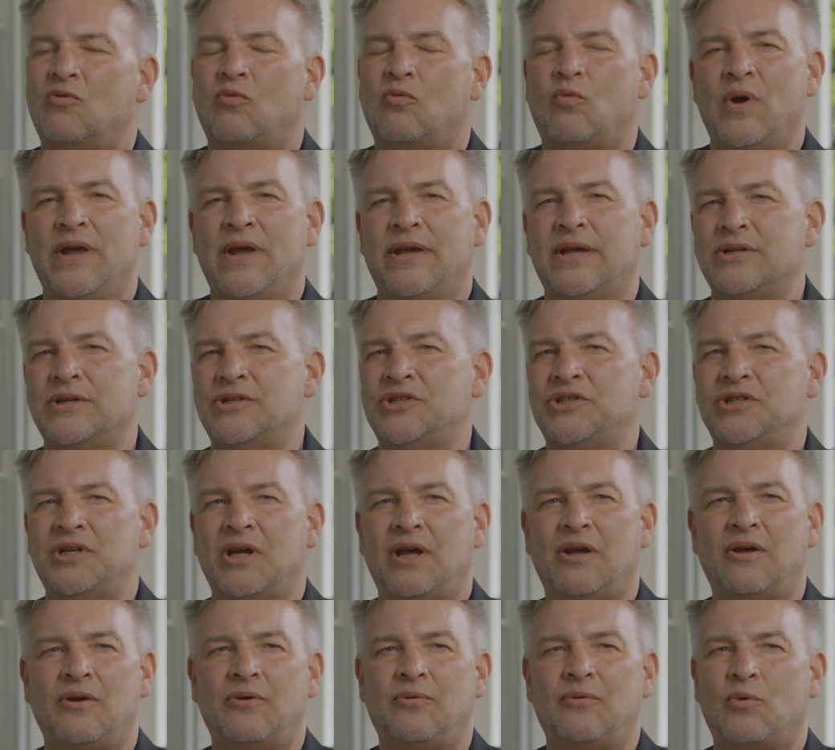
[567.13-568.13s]
We can
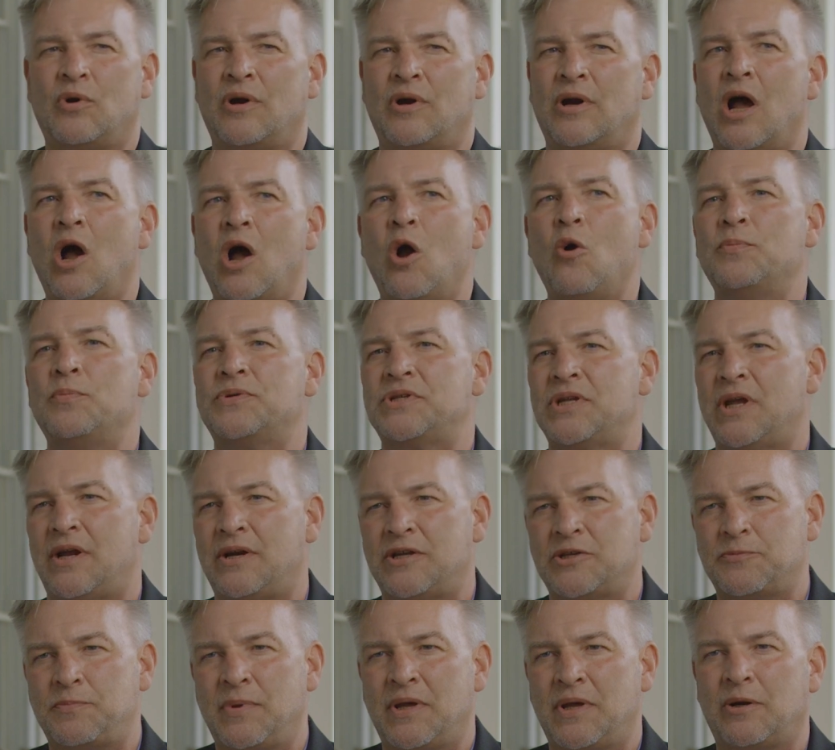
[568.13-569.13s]
show where a homestead
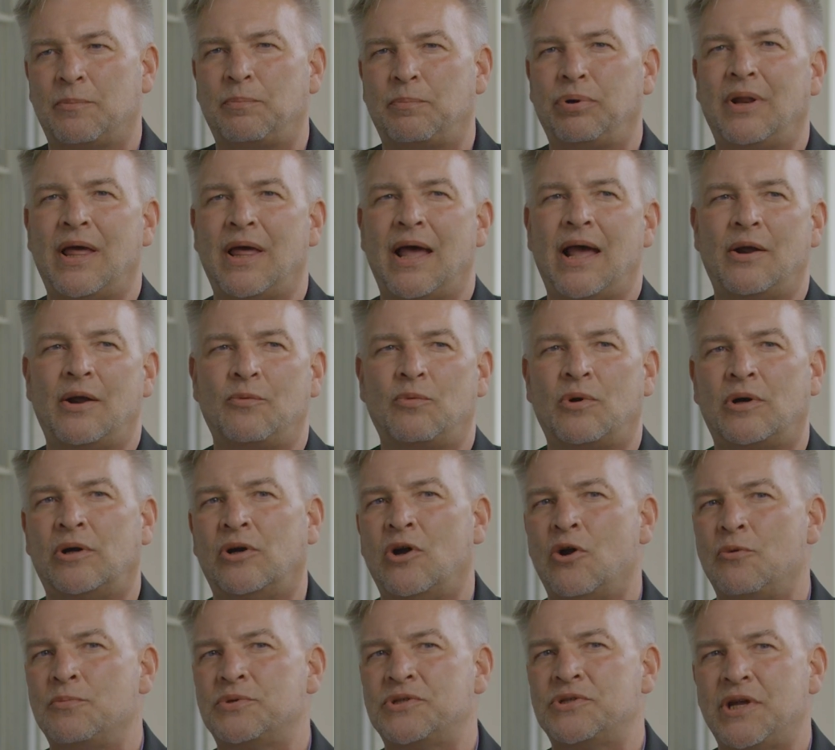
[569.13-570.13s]
has been applied, where a
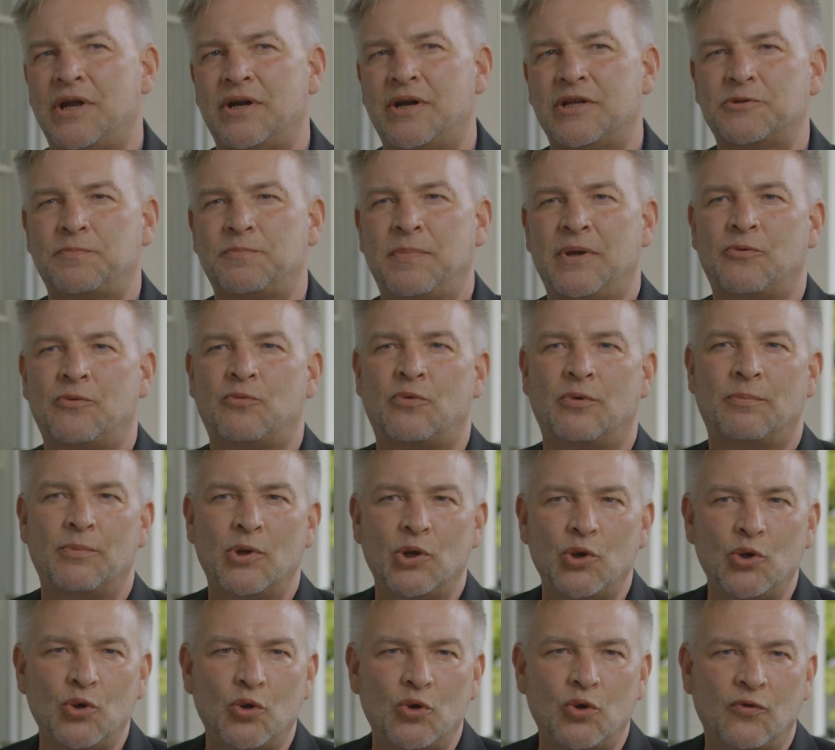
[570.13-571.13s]
homestead has been
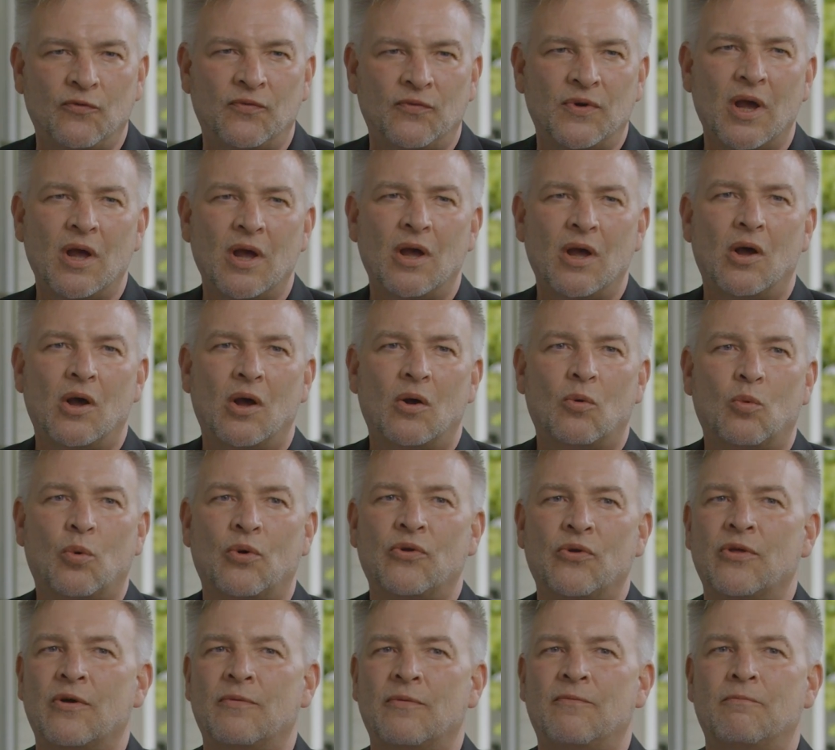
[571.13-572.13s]
removed,
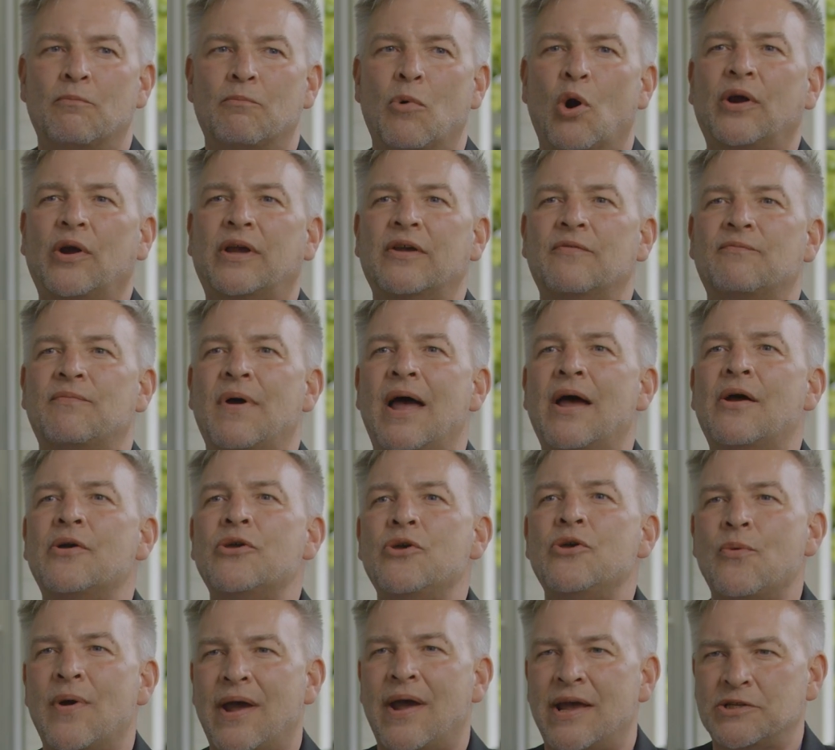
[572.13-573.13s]
where the market
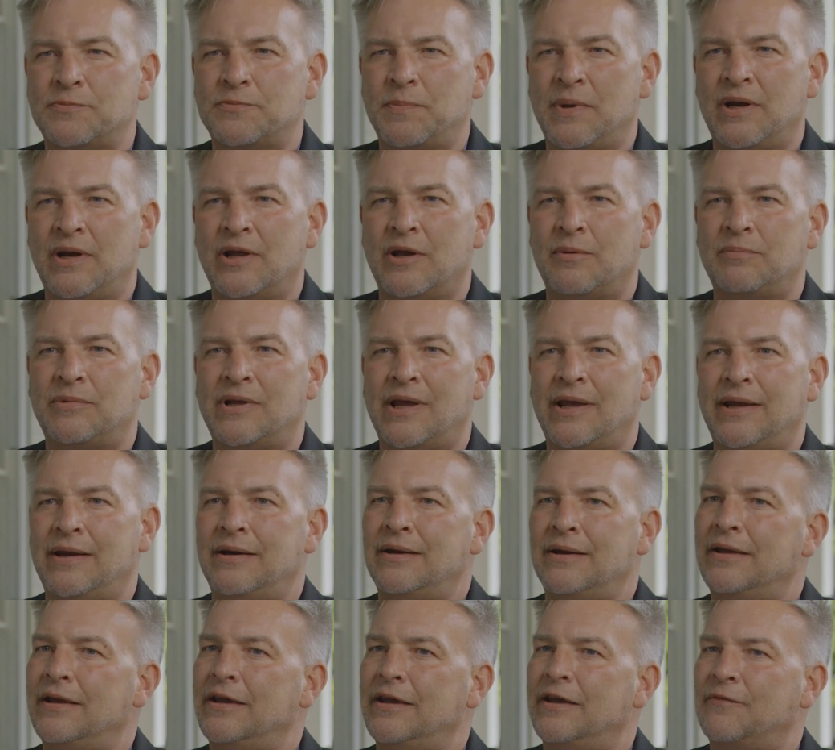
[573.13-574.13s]
value has been updated.
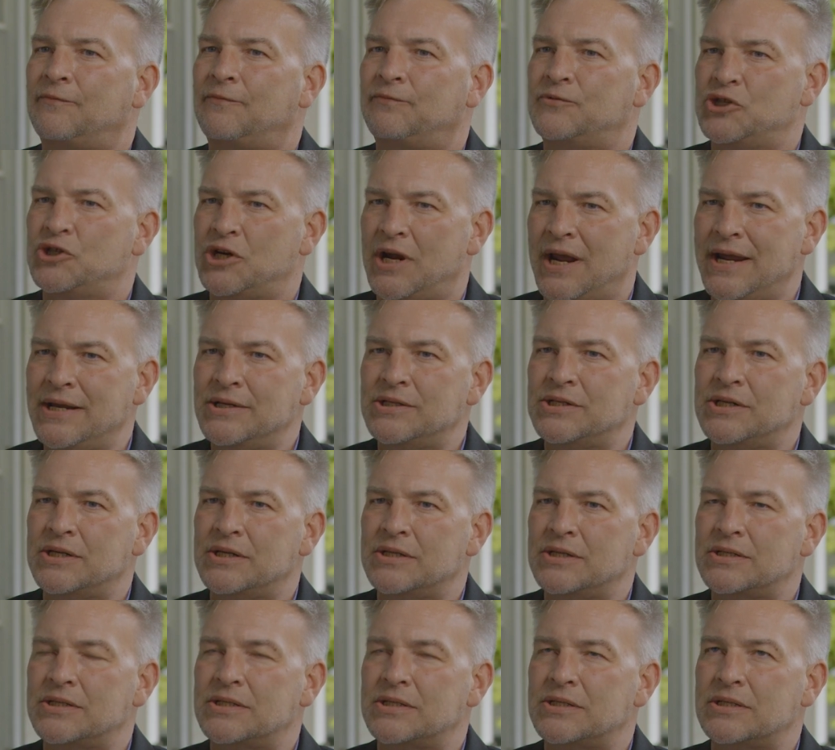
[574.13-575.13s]
If
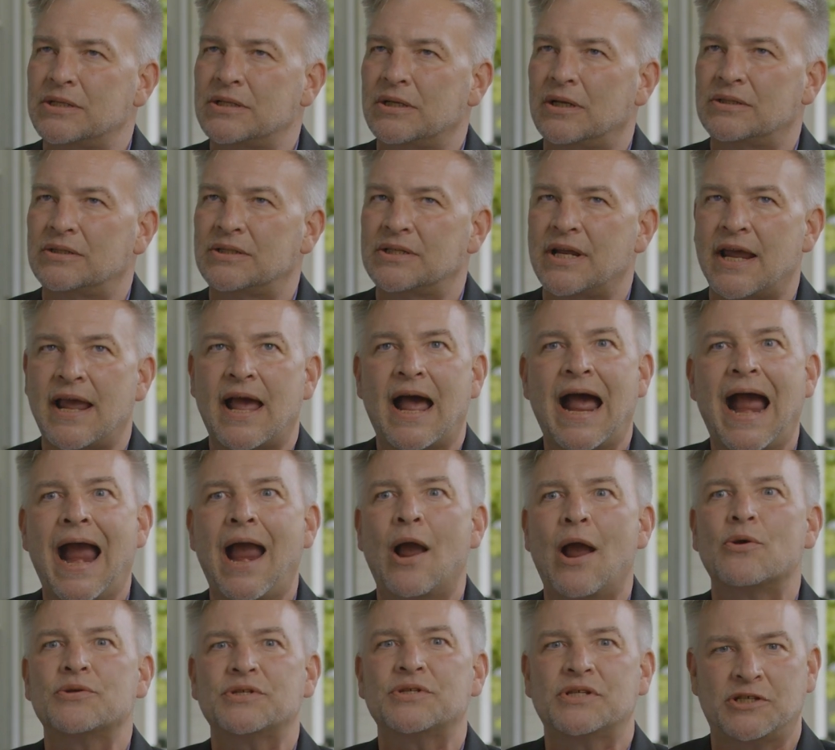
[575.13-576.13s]
changes, say a
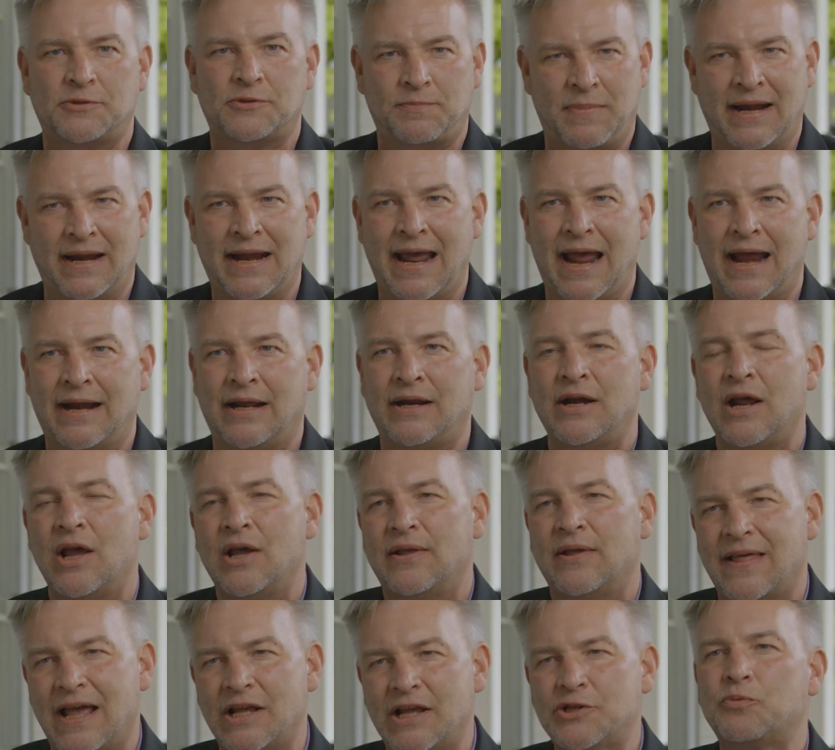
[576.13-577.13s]
house has been added,
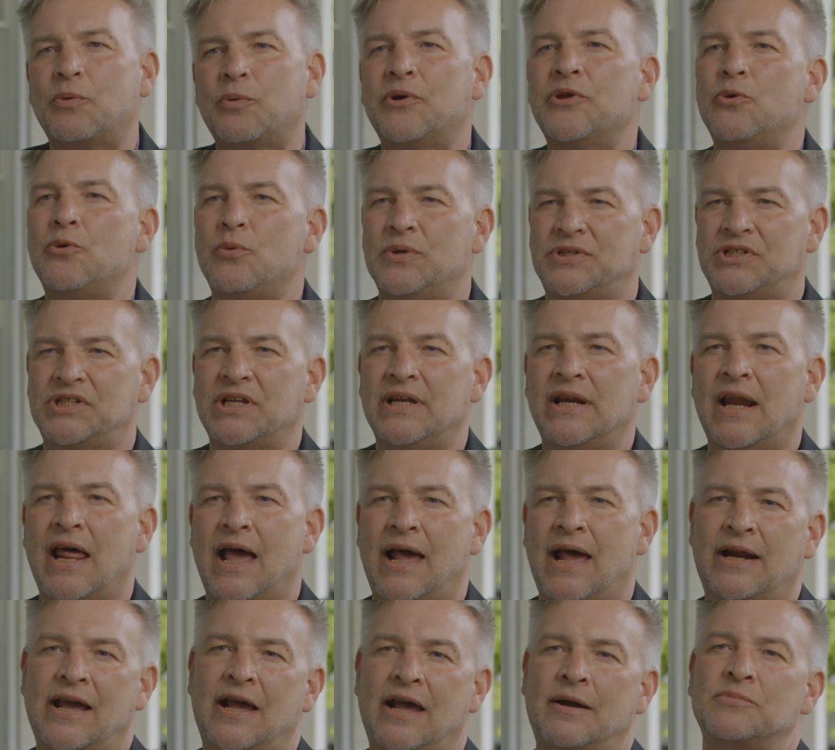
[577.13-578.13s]
that's where you would see
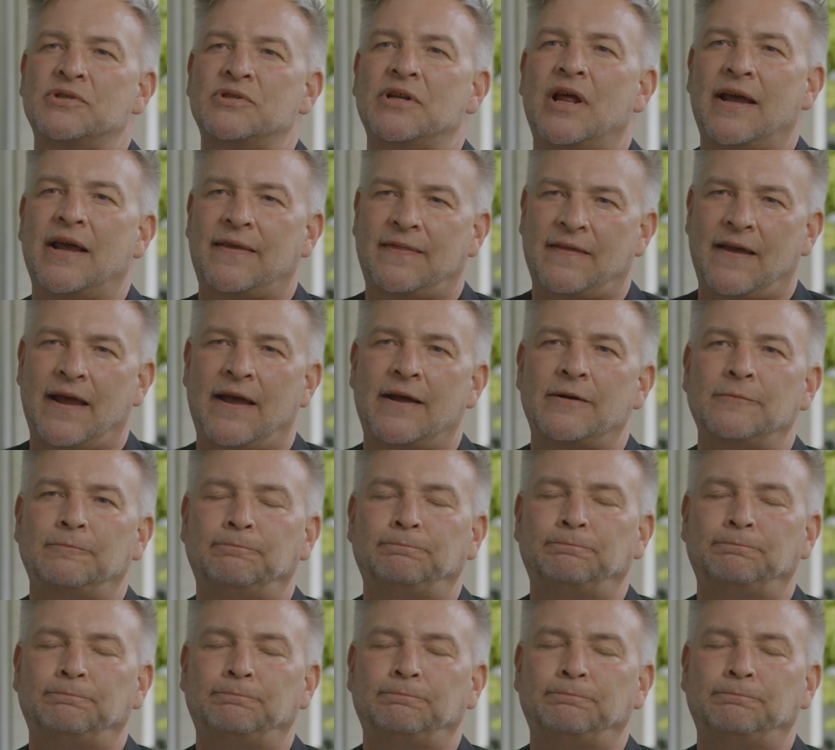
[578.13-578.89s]
line items like that.